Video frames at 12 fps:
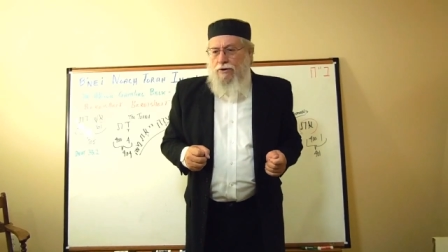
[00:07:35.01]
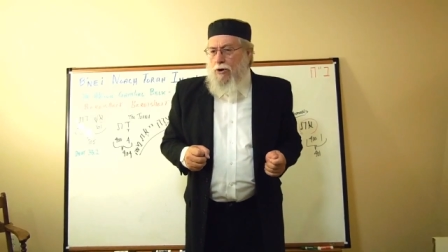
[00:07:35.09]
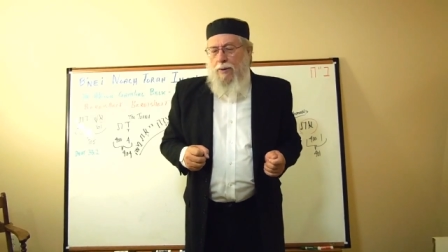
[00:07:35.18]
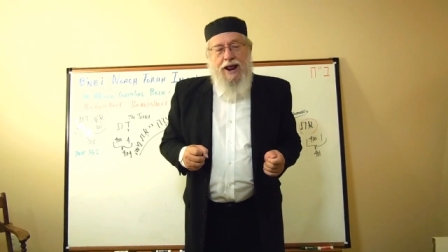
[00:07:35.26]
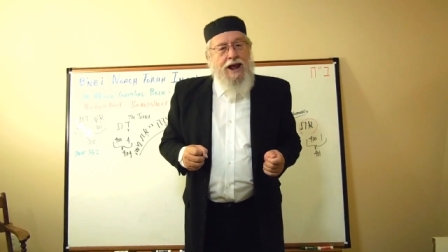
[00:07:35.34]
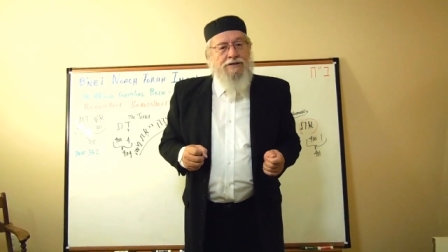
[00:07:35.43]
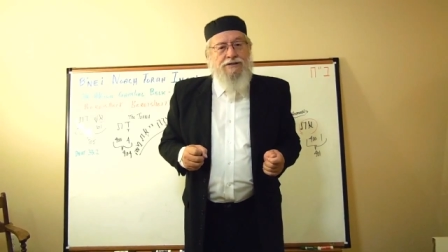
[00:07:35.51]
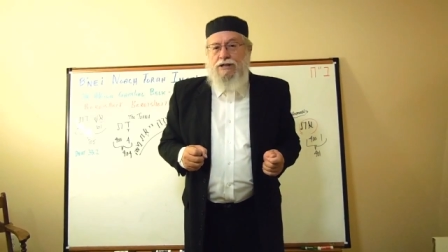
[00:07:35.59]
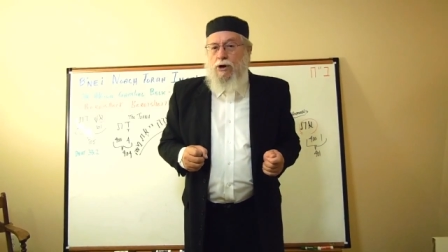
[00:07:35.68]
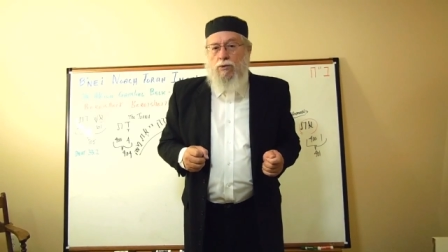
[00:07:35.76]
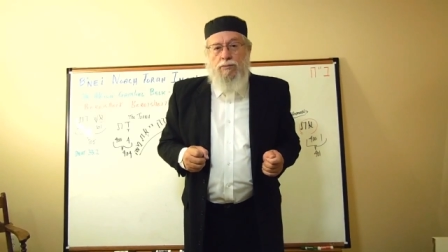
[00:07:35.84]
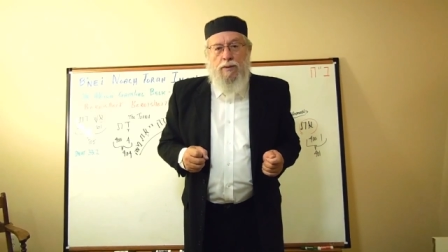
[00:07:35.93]
No one has
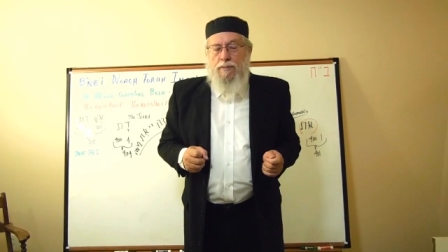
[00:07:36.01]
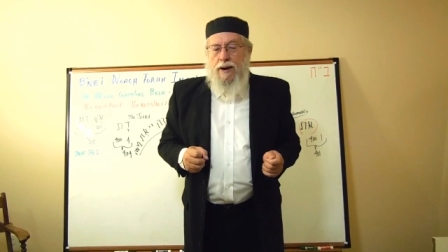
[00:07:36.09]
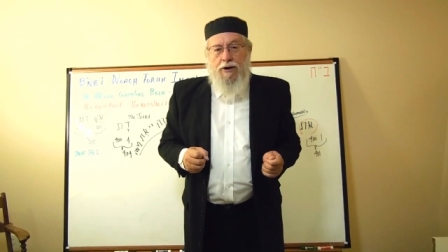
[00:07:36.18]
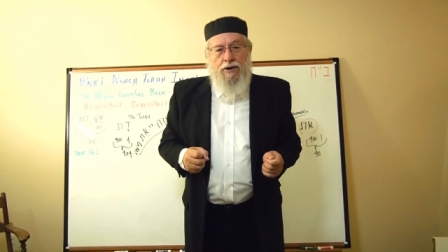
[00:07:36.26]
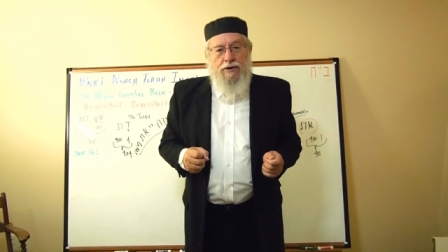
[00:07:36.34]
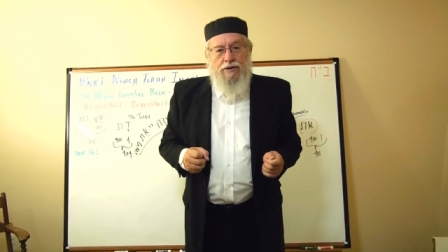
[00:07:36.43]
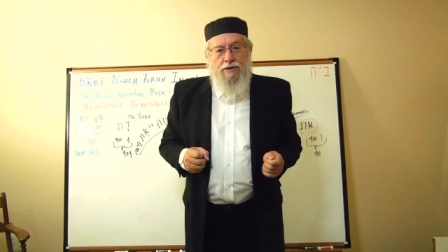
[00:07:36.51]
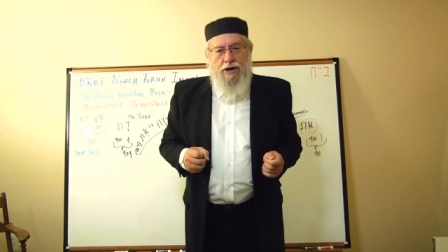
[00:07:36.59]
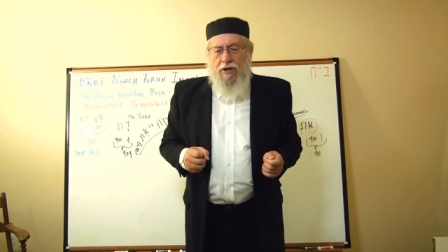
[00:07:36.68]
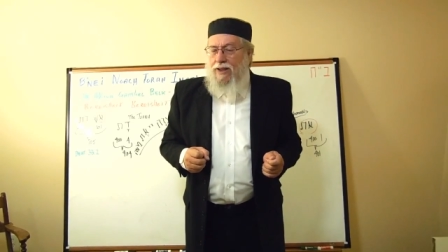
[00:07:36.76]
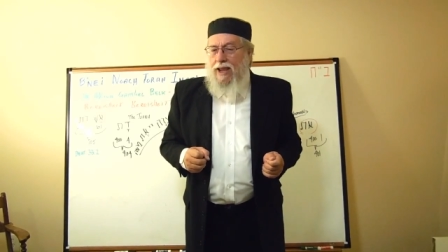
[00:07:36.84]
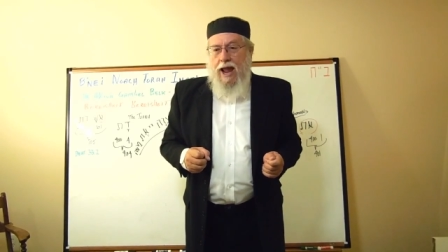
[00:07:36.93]
to go and prepare it.
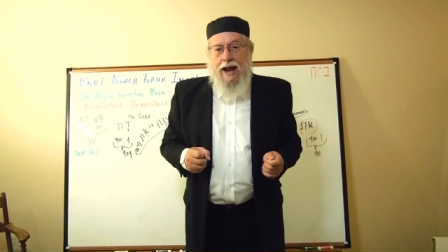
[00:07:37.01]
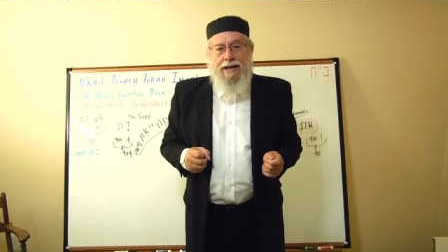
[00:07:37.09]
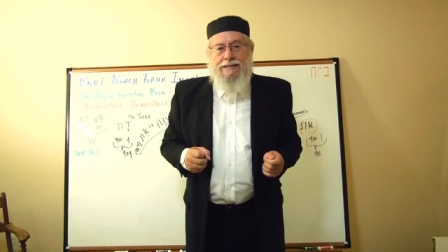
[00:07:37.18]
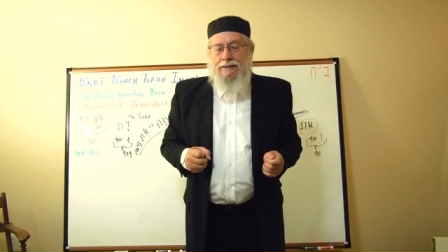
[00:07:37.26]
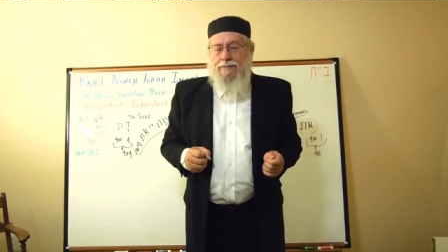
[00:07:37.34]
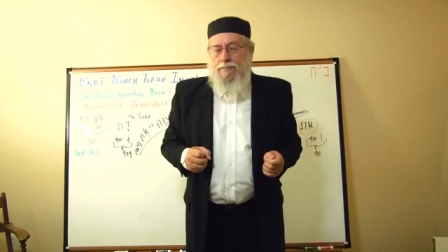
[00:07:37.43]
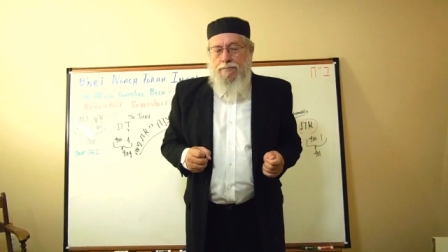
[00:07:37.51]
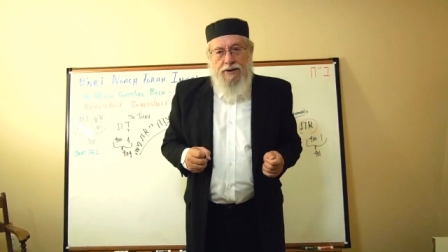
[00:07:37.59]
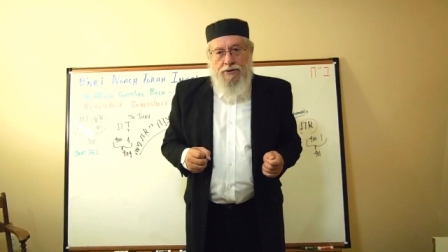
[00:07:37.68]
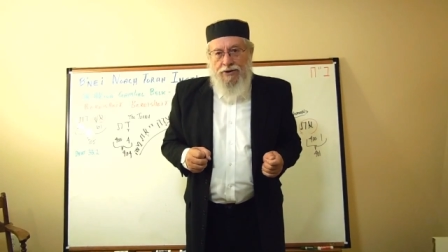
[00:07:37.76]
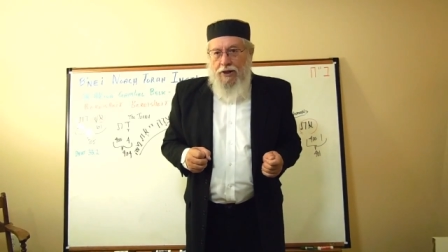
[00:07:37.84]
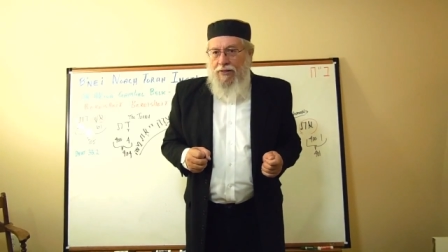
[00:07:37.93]
Nothing has to be
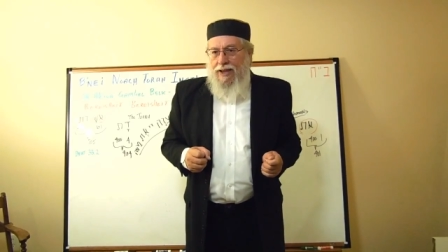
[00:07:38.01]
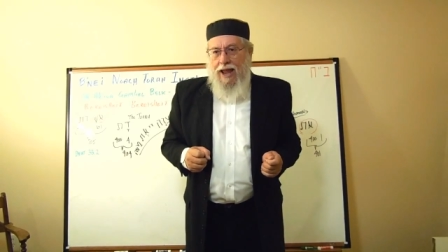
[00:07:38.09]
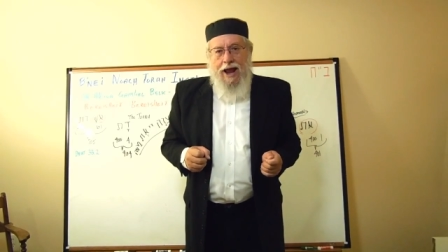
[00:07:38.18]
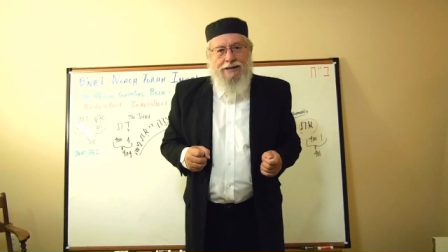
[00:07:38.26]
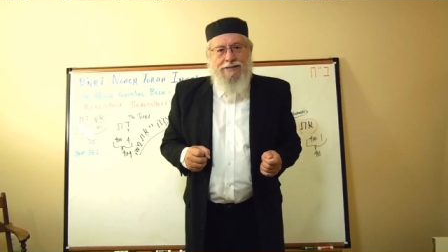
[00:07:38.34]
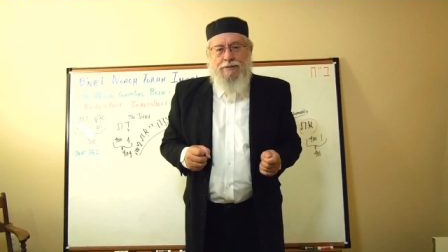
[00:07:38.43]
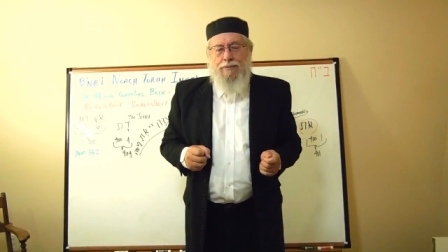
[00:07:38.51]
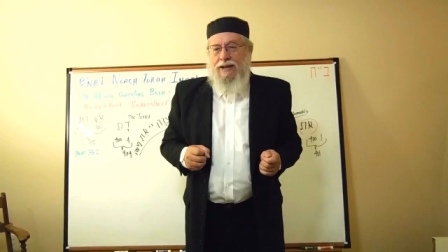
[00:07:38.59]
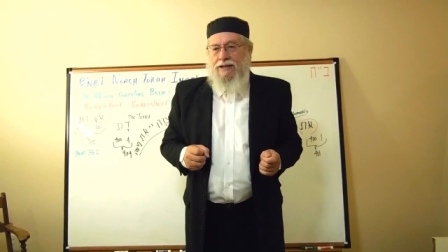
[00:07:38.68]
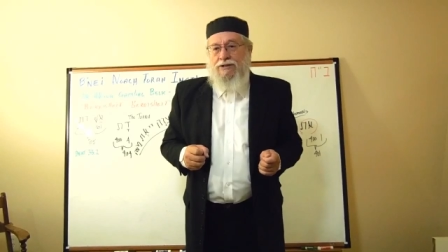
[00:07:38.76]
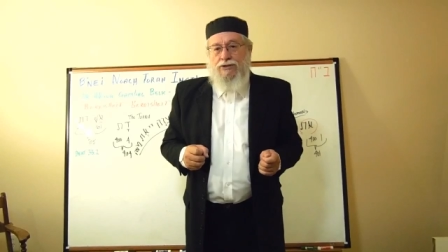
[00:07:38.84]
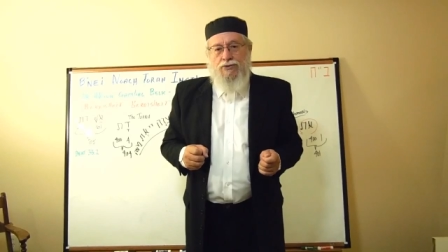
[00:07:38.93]
built. Nothing has to
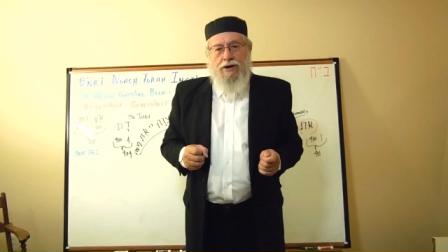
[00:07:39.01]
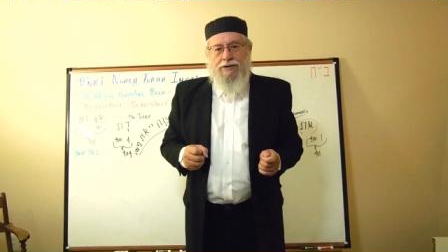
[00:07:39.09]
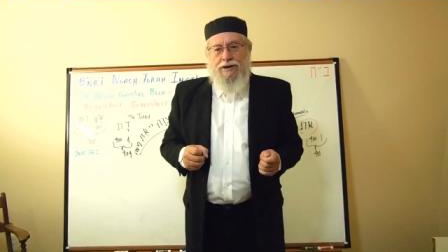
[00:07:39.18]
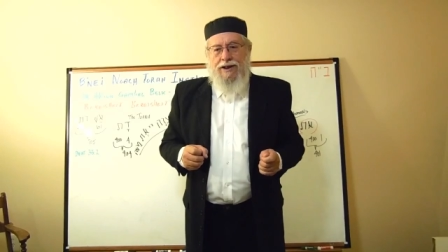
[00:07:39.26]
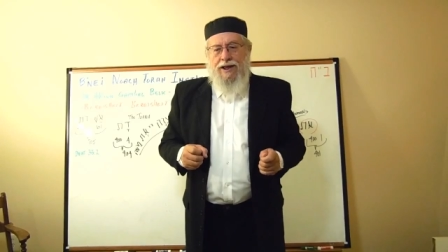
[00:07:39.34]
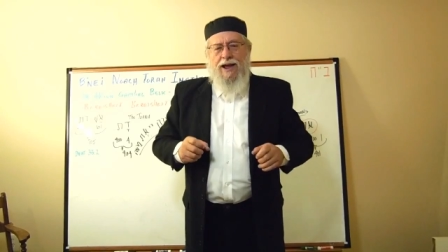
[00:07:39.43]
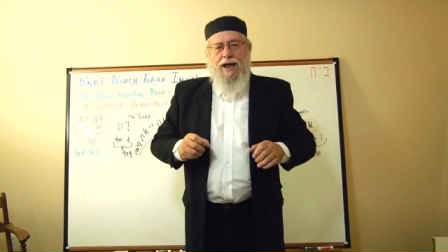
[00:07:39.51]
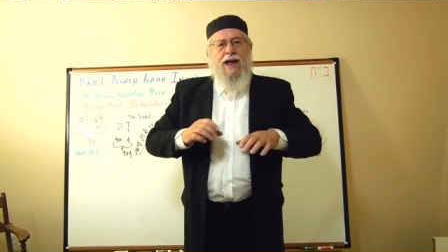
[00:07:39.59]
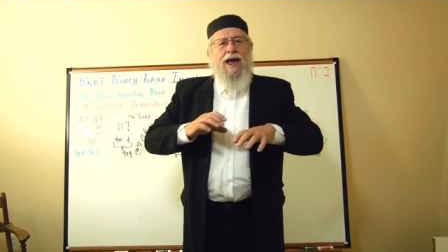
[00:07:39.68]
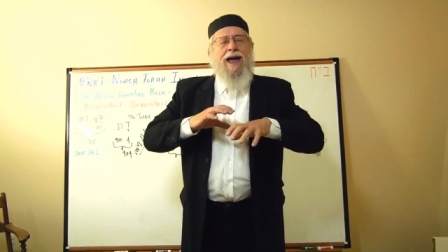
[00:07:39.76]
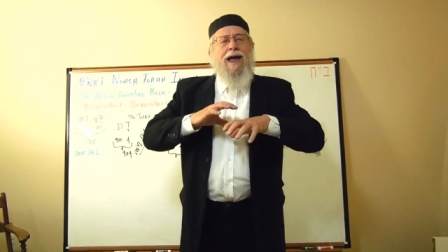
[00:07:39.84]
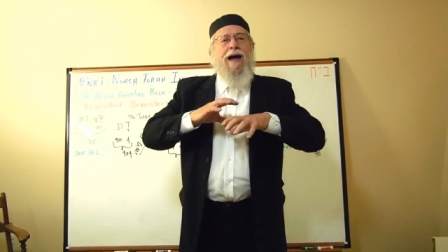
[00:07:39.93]
be constructed.
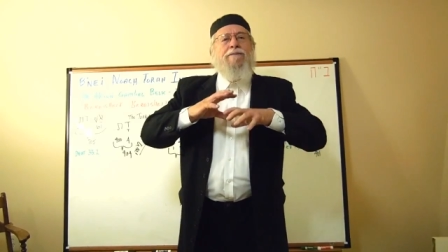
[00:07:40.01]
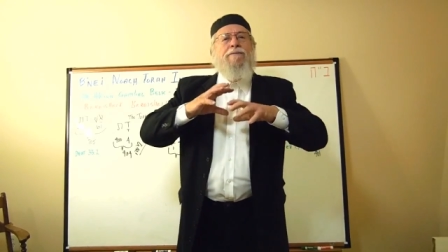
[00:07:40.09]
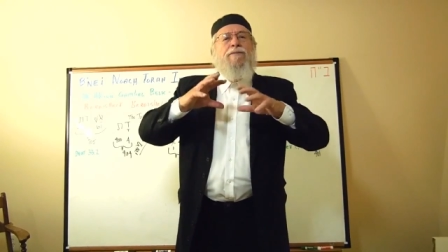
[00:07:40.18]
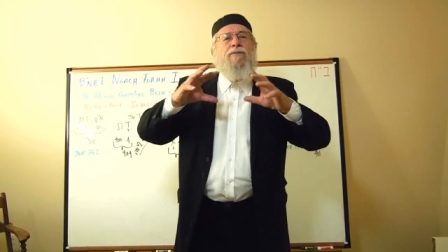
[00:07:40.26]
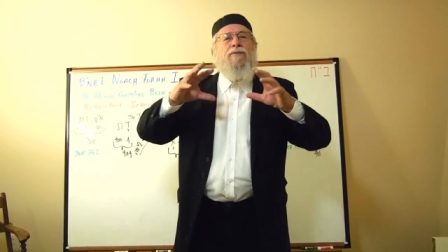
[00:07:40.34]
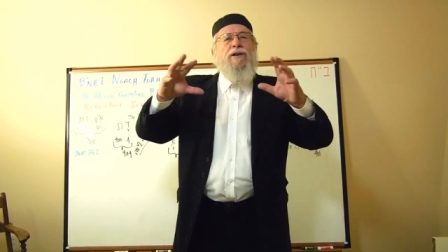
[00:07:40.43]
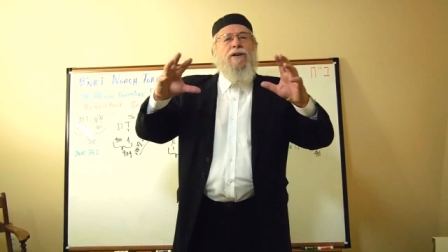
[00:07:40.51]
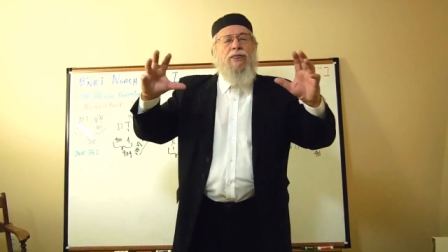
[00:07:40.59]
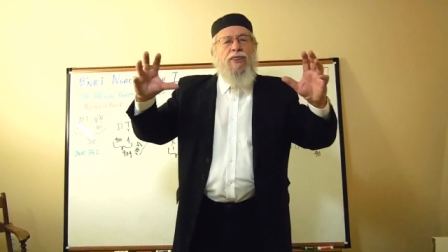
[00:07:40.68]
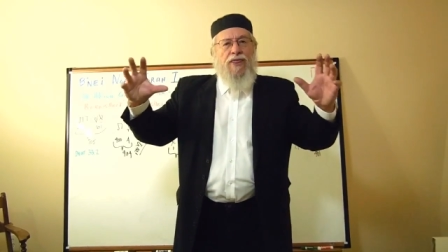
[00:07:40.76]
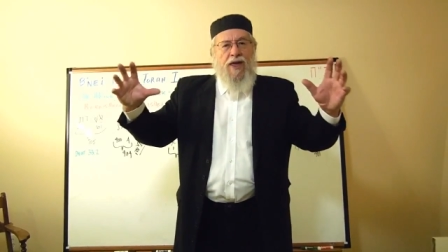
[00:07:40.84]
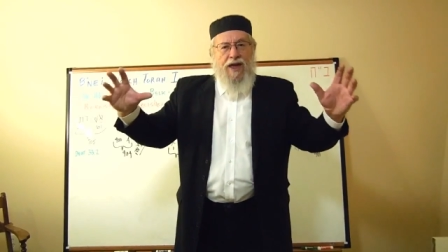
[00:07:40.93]

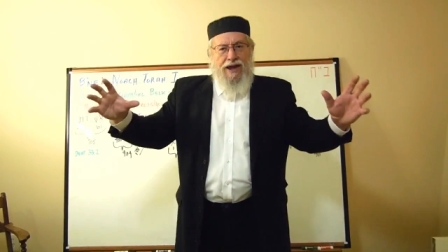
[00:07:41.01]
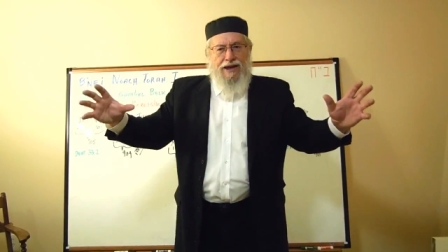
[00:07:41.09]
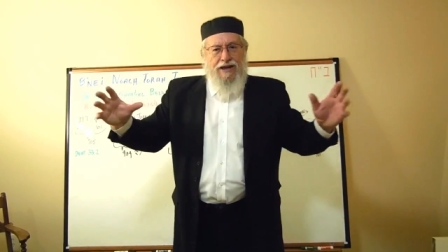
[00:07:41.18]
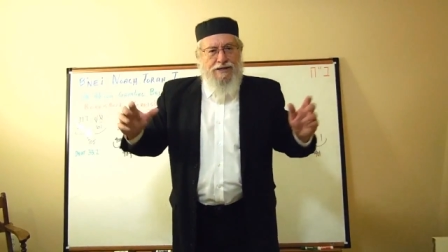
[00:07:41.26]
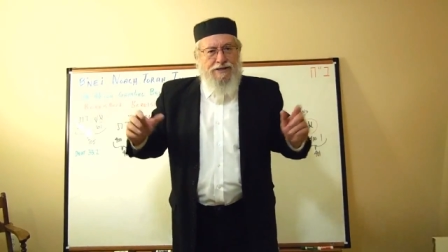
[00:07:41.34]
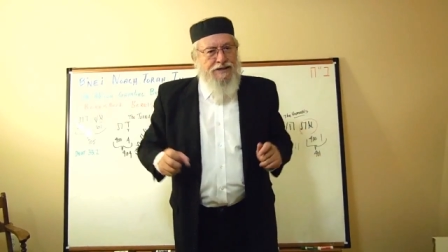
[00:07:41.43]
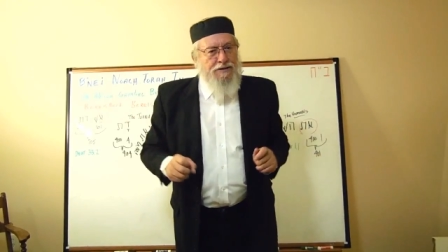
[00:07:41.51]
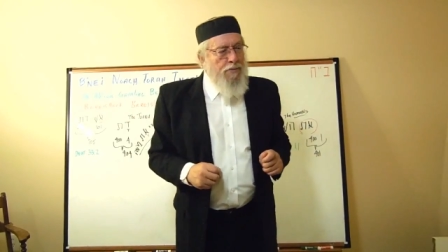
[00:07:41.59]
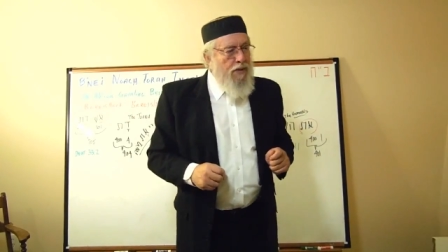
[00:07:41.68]
Everything is